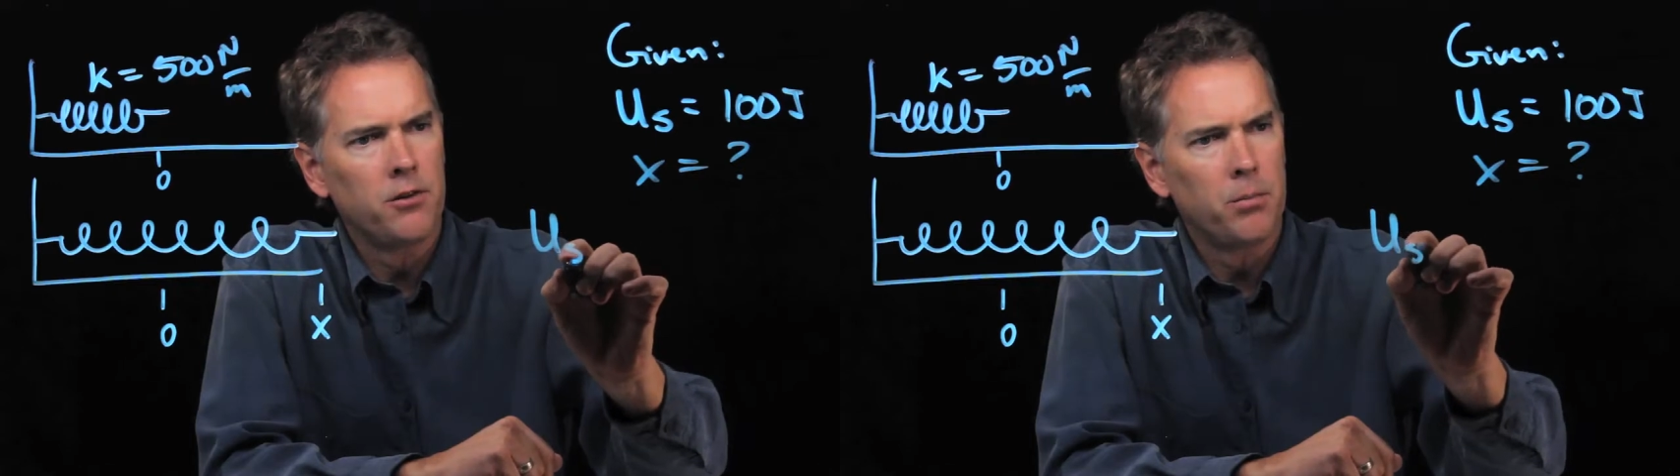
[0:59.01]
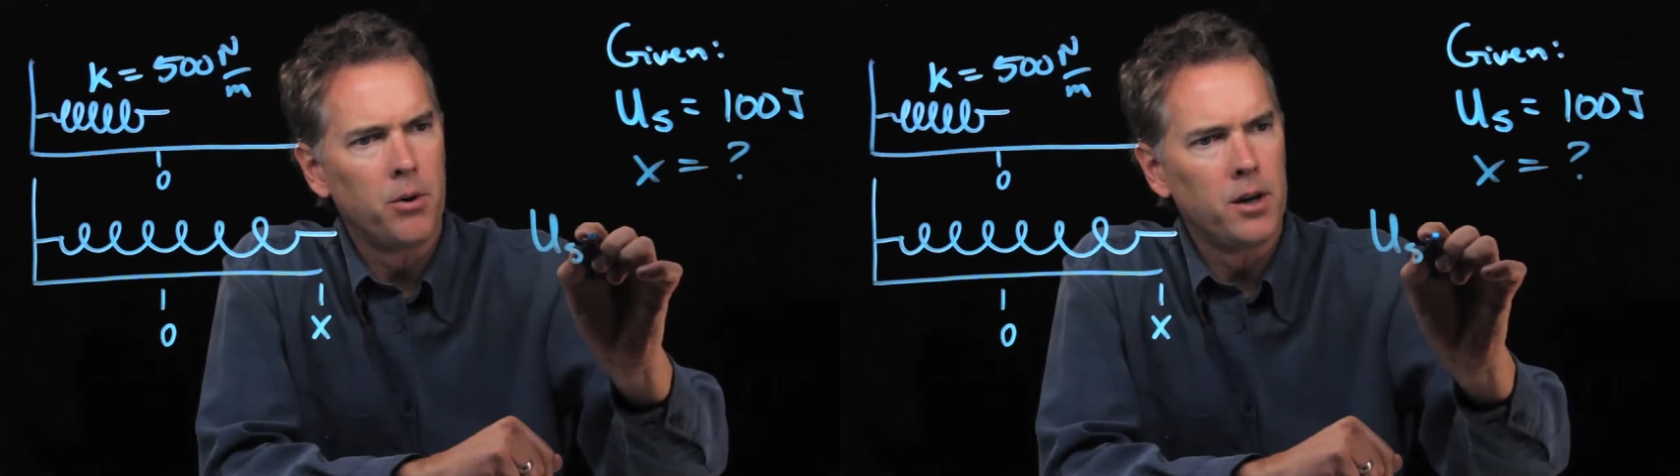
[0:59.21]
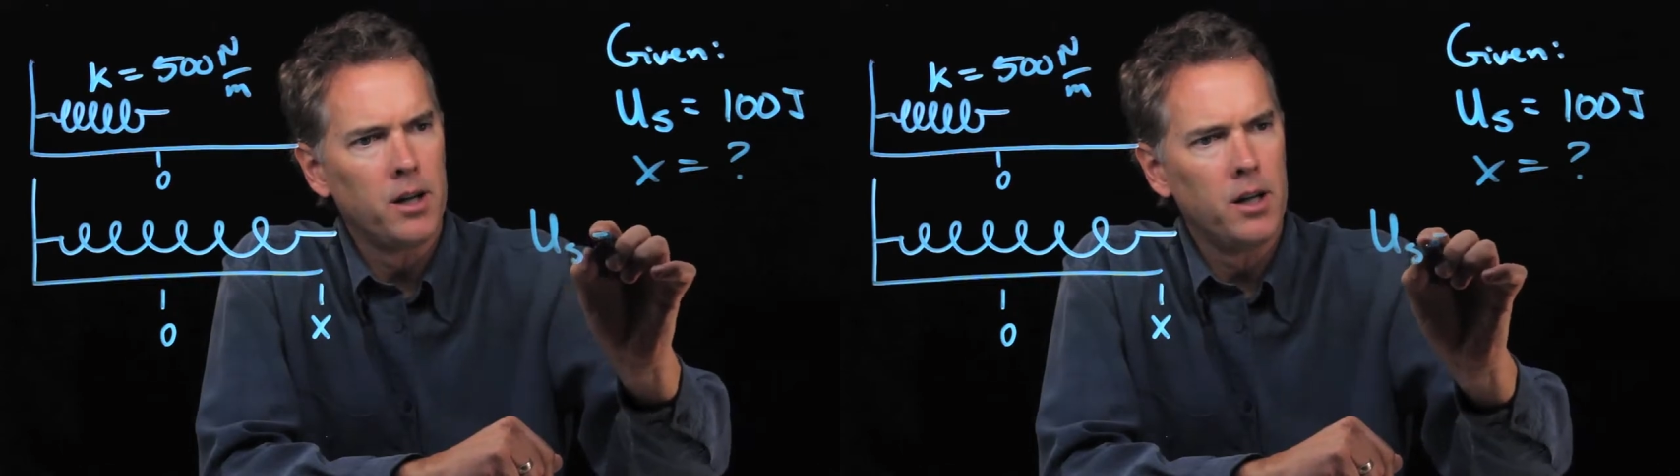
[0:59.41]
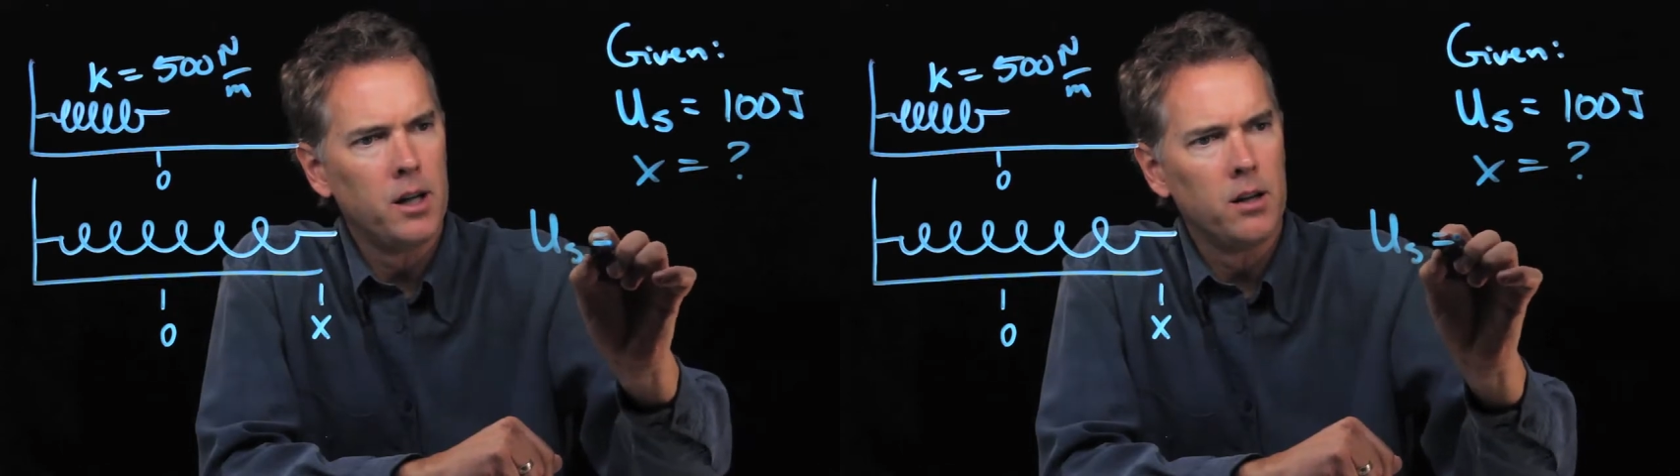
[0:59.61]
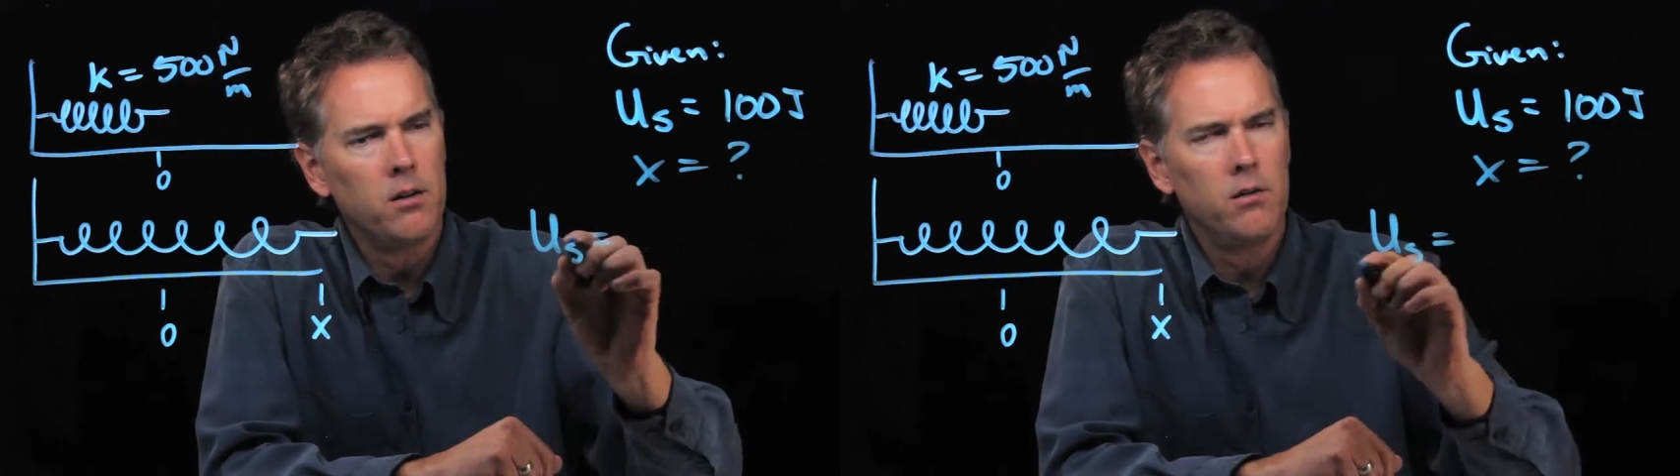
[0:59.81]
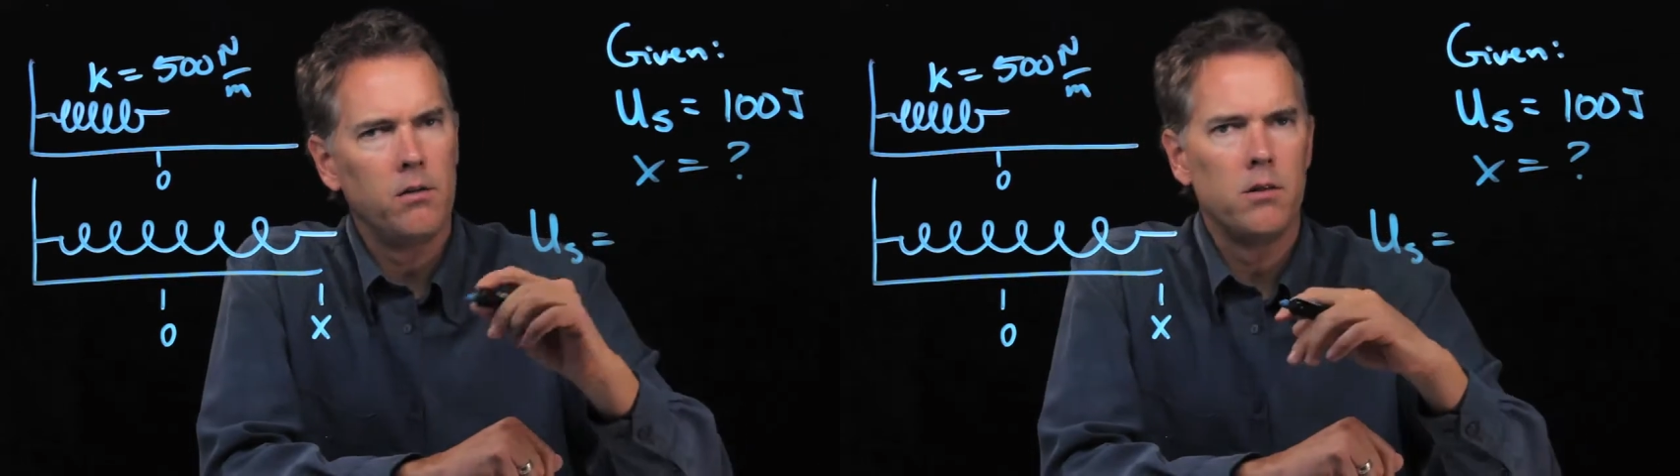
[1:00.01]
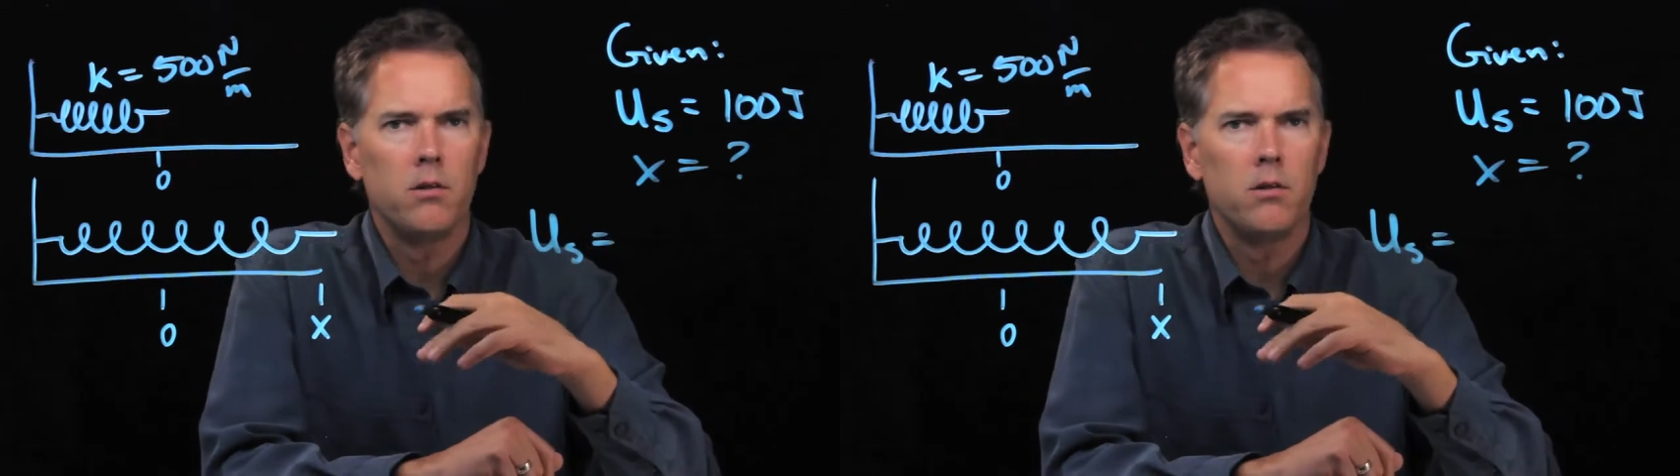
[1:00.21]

a spring is.